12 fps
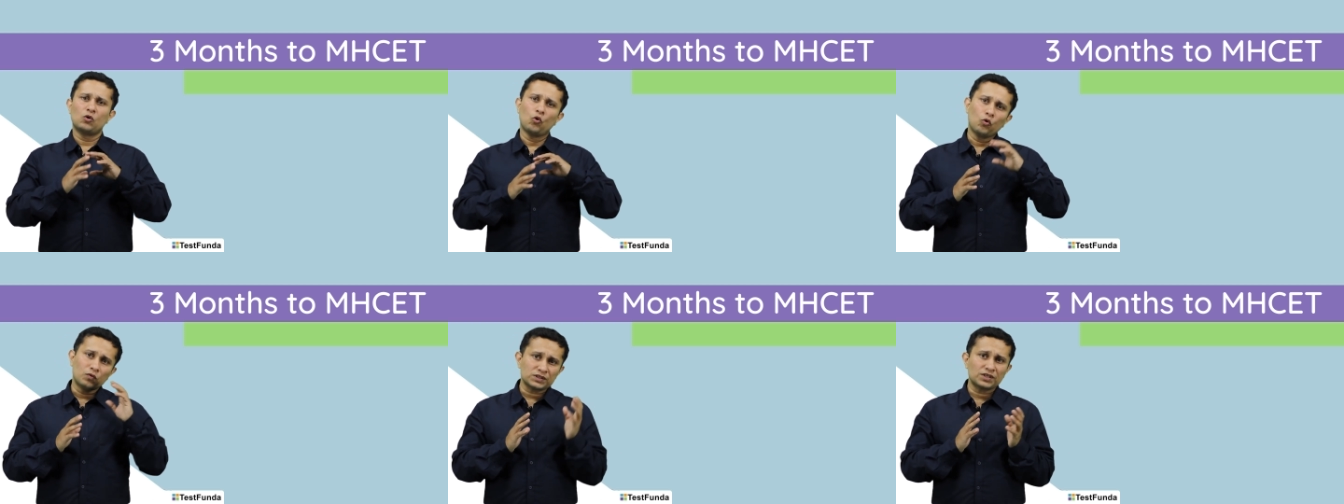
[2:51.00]

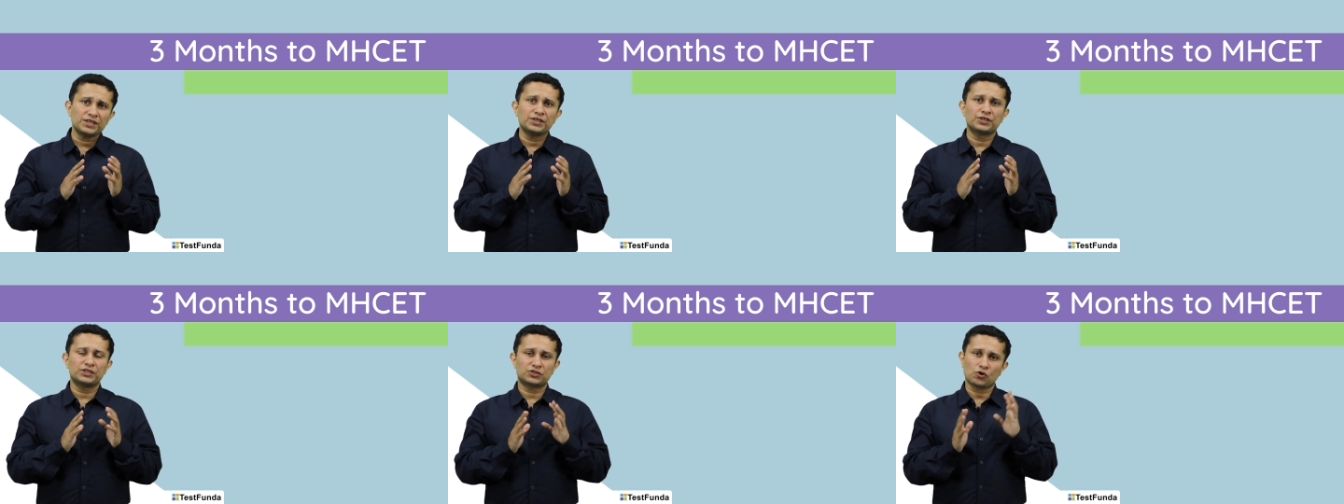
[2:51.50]
over the
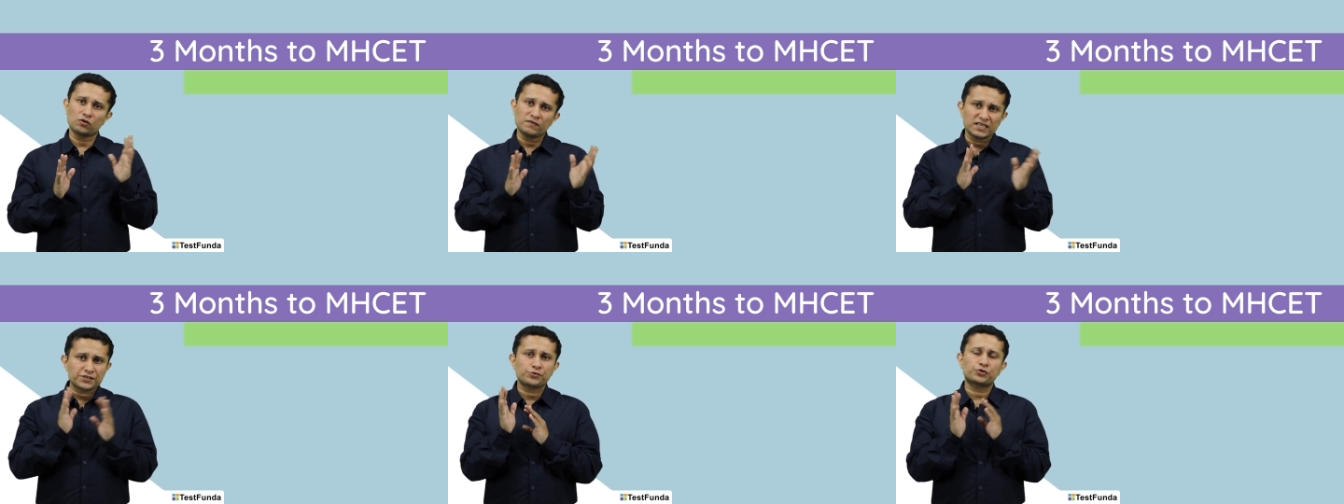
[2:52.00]
years
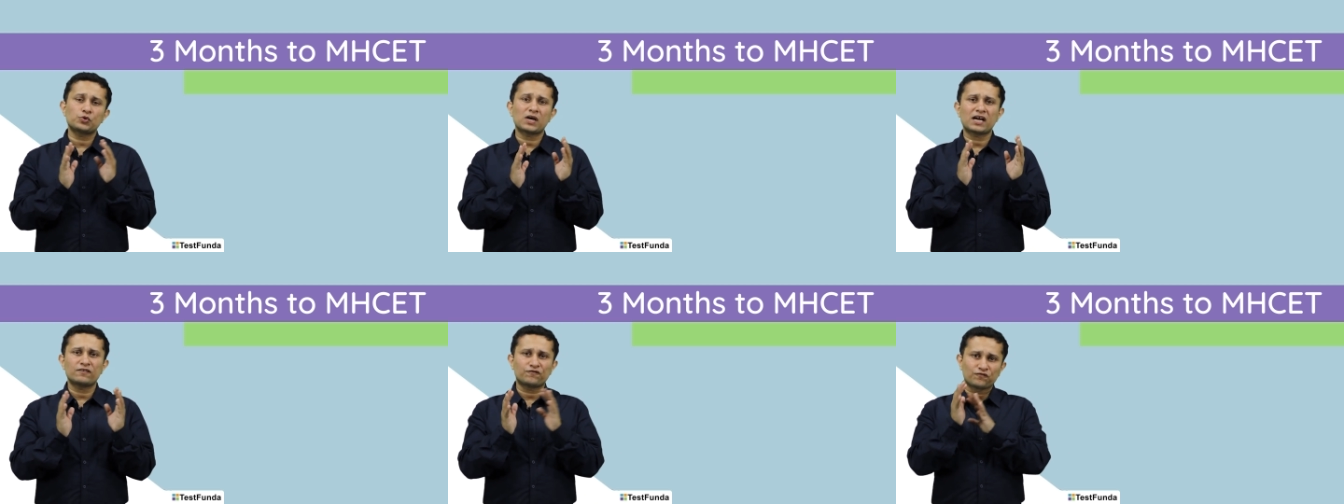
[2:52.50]
always used to
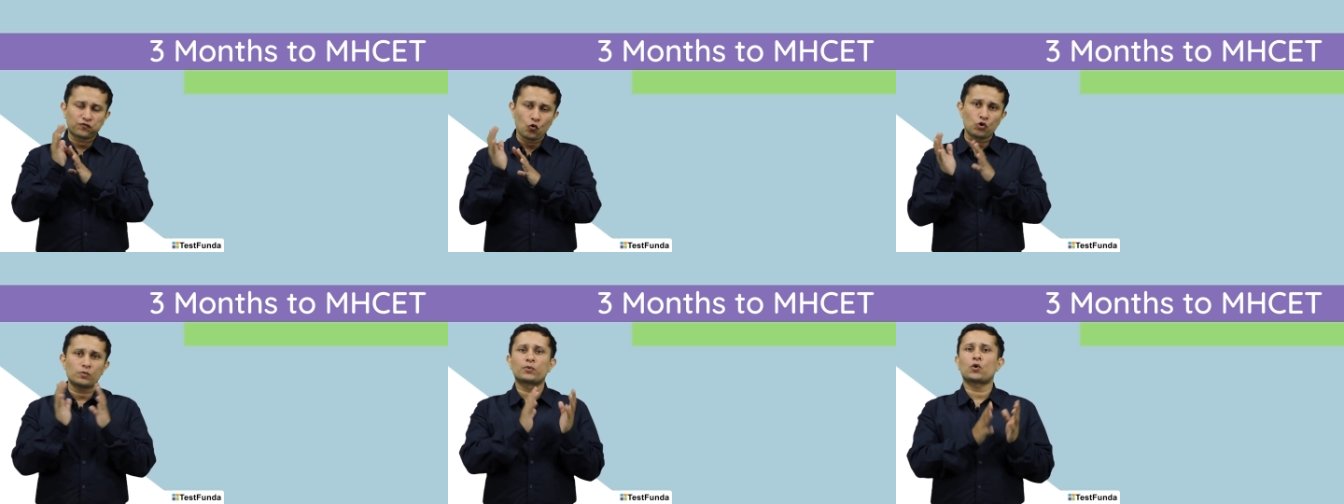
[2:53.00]
have
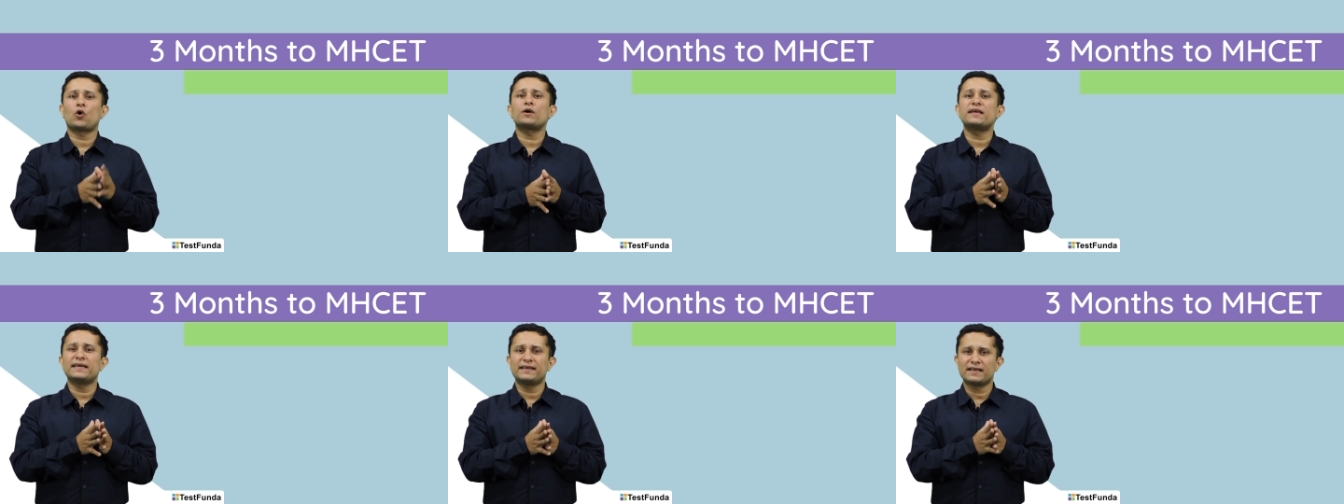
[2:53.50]
four
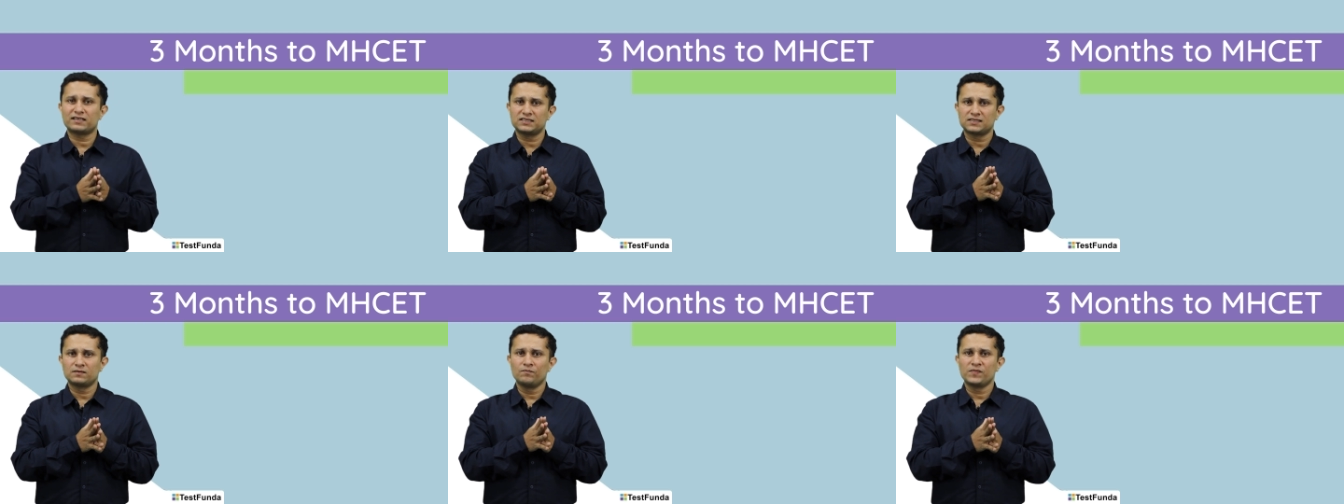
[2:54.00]
broad
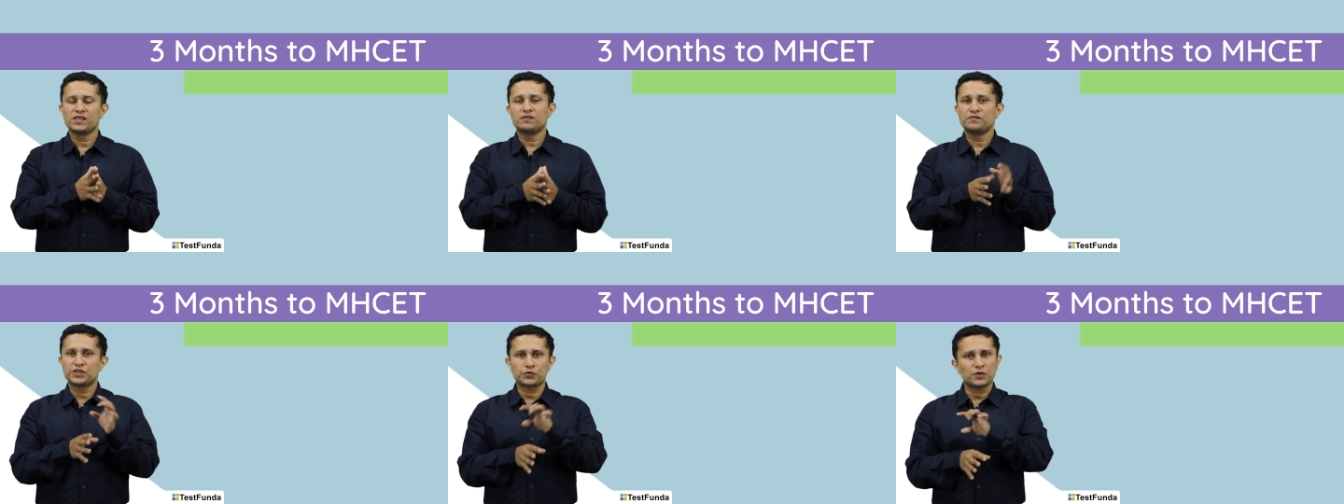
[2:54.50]
areas
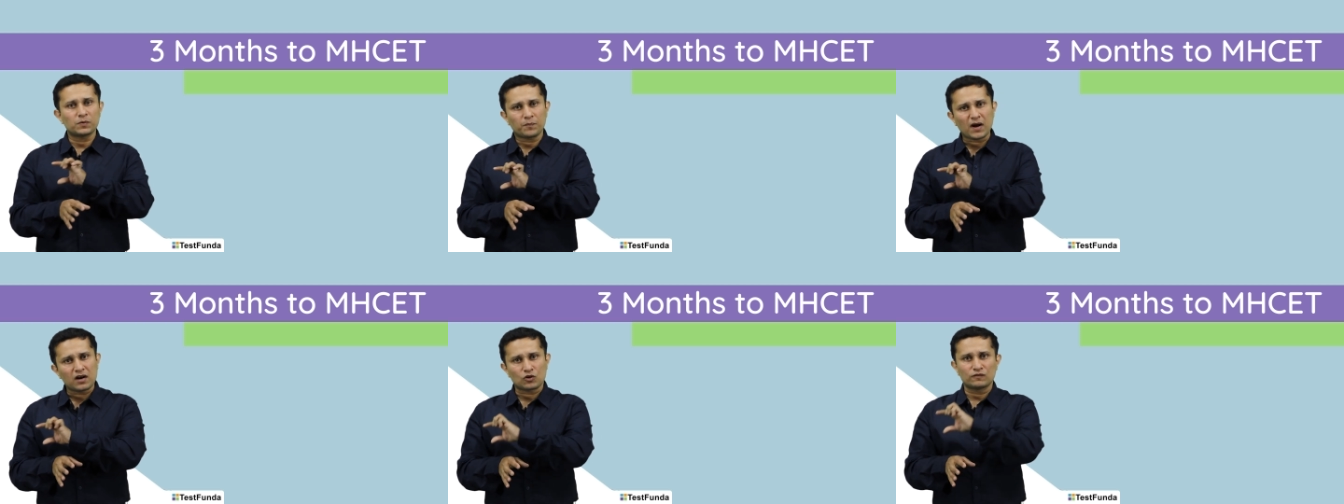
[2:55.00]
which were
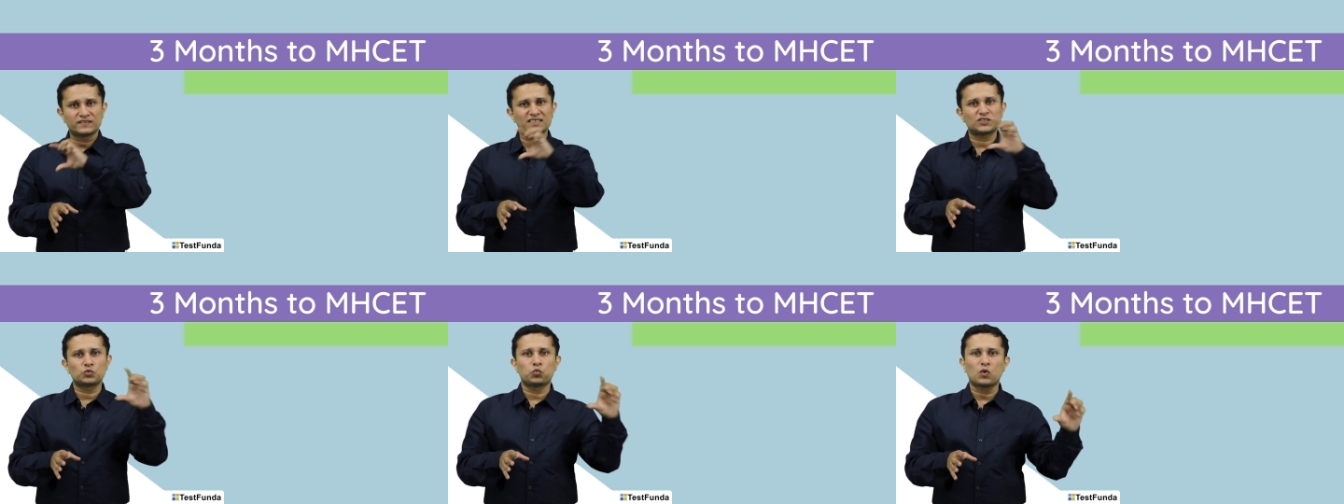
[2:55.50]
part of
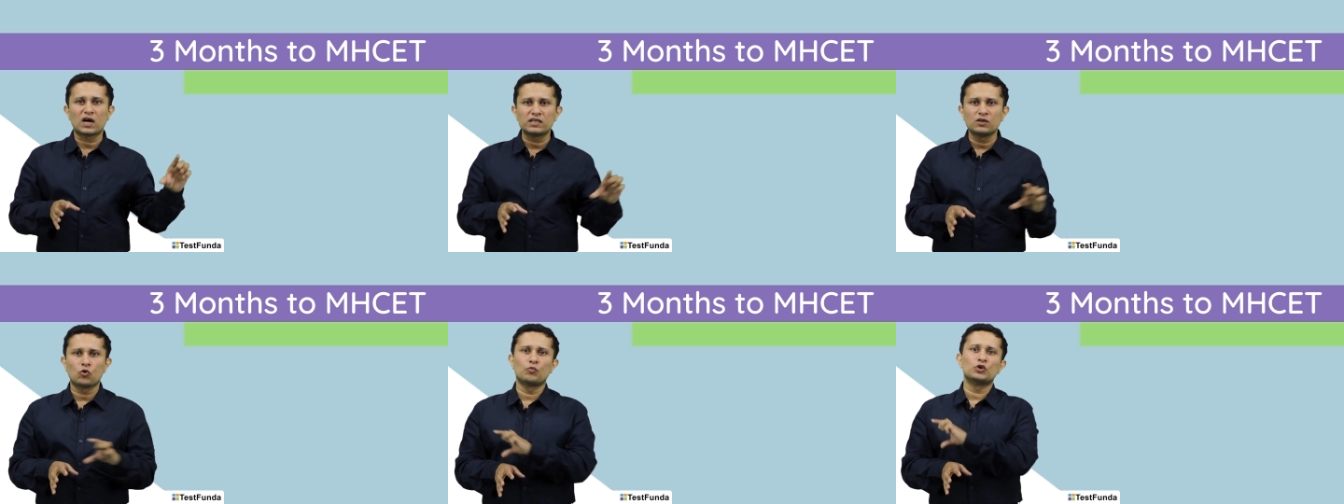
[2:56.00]
just
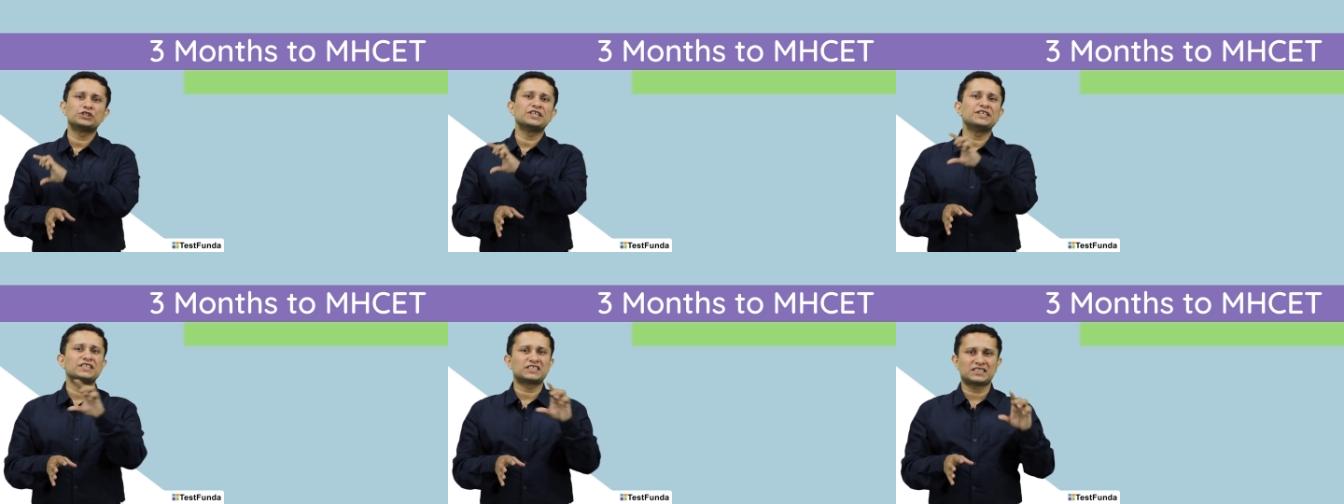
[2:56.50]
one
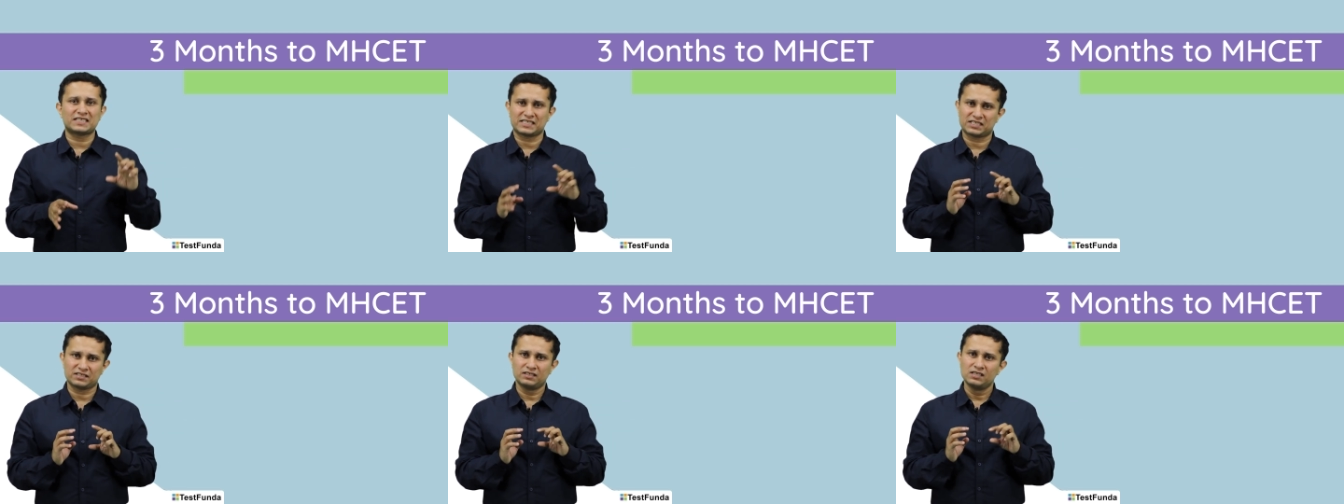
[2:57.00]
homogeneous
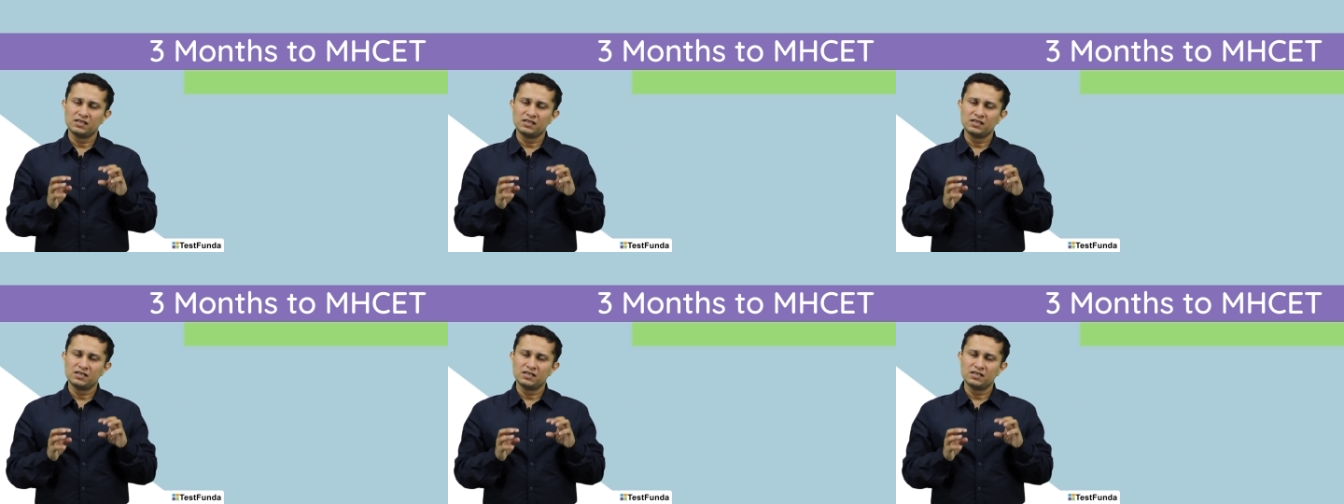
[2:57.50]
test,